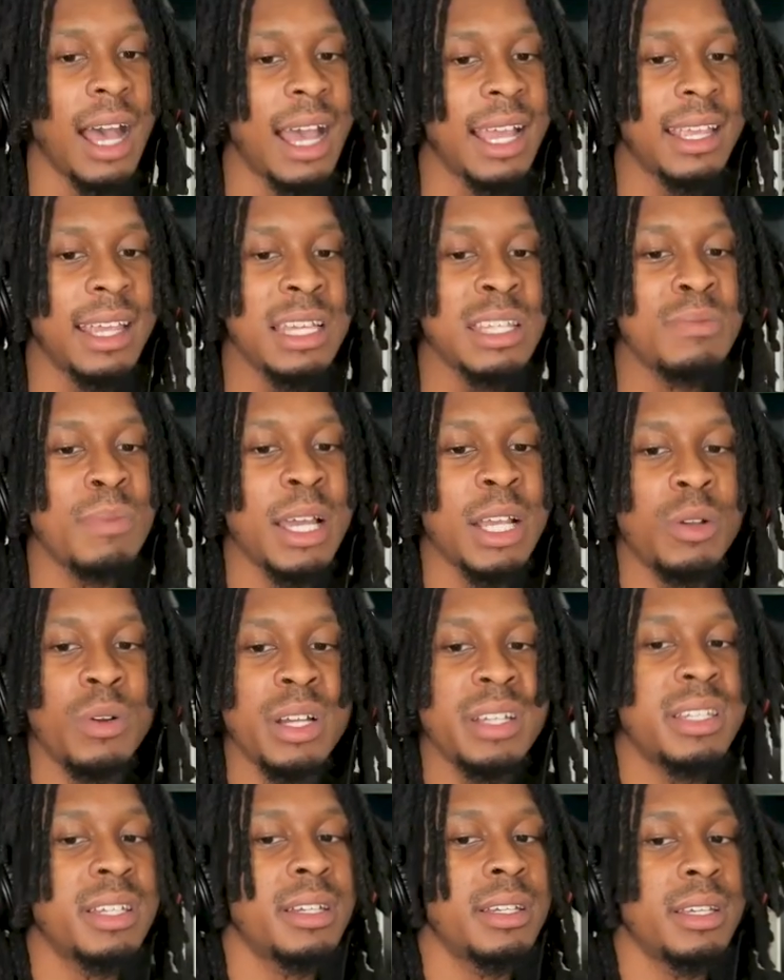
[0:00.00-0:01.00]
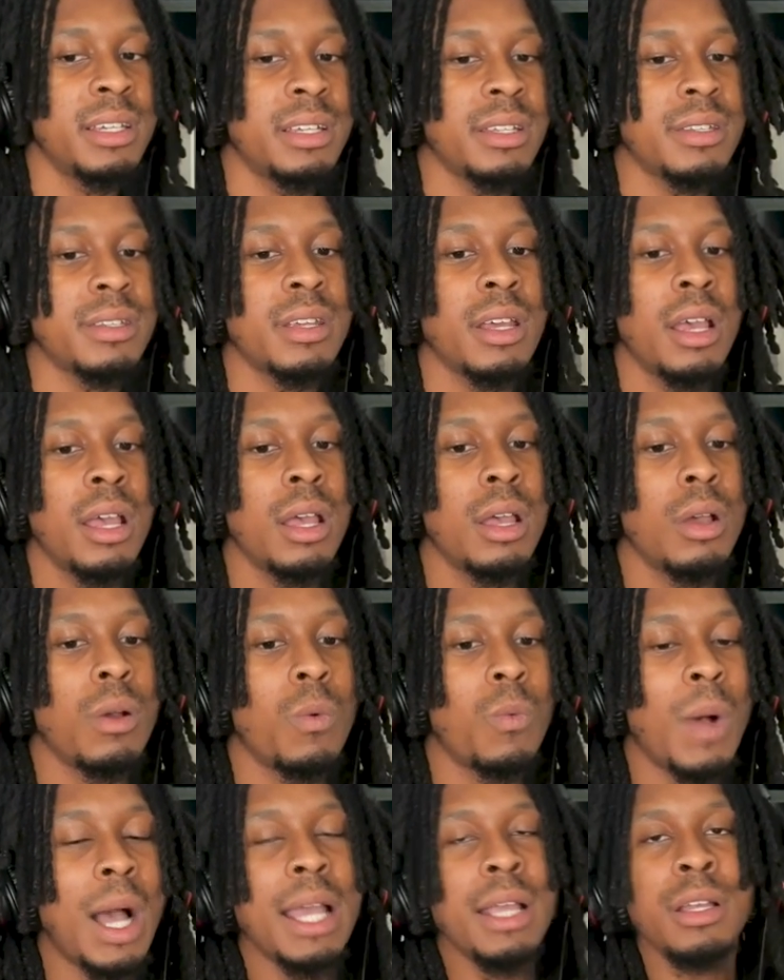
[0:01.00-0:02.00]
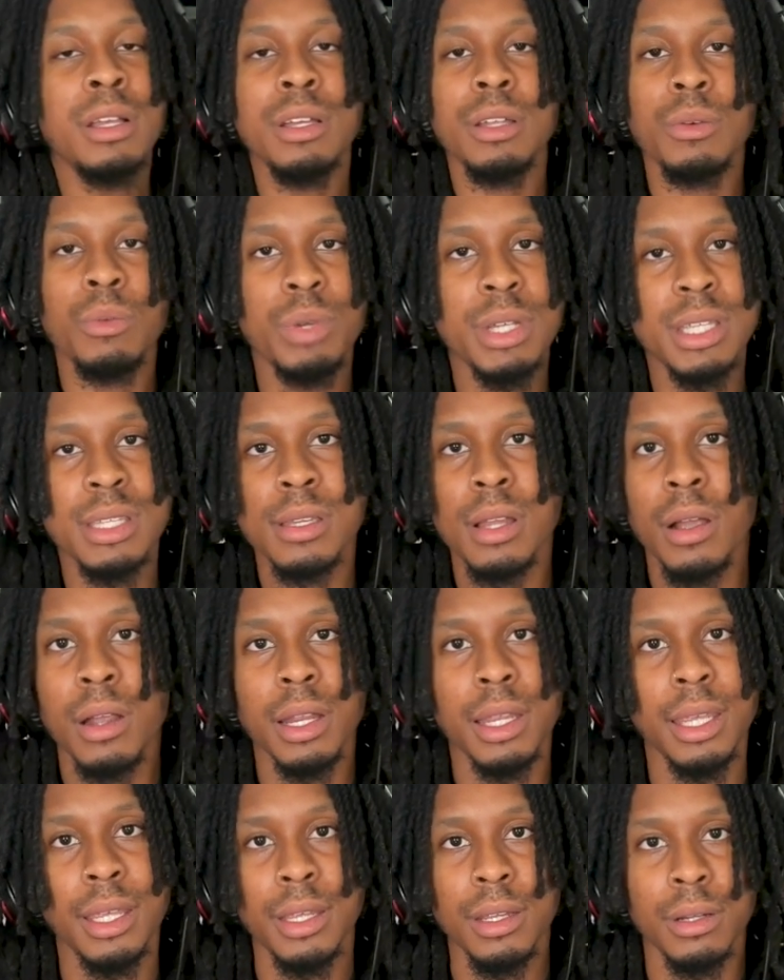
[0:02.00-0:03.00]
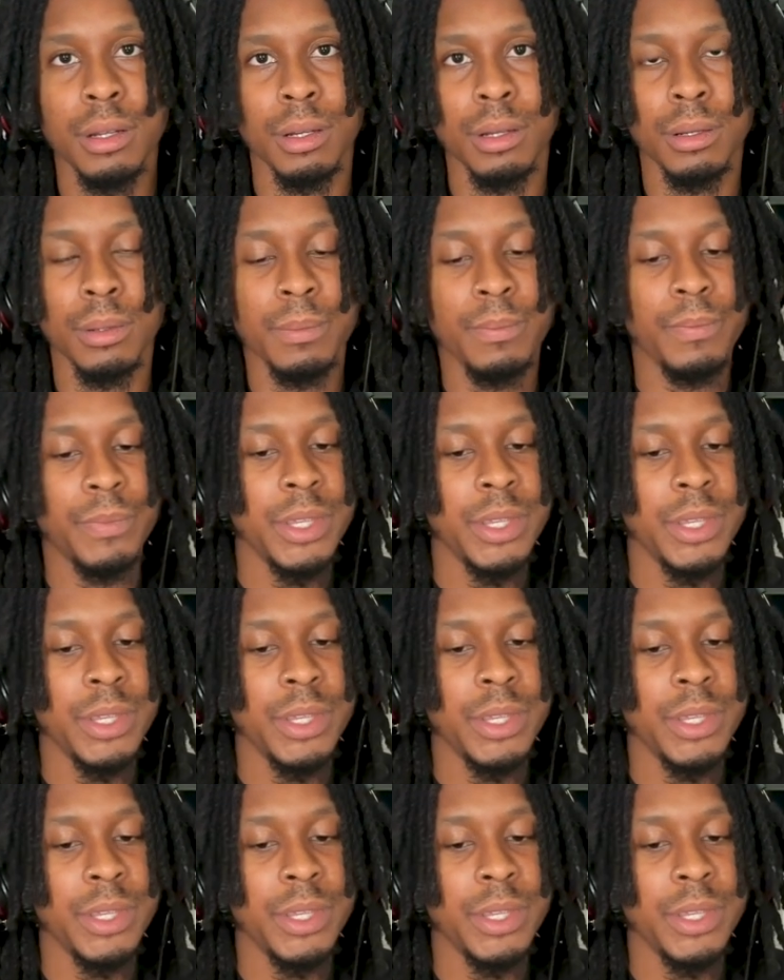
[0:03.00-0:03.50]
I guess my question is, why couldn't we start here?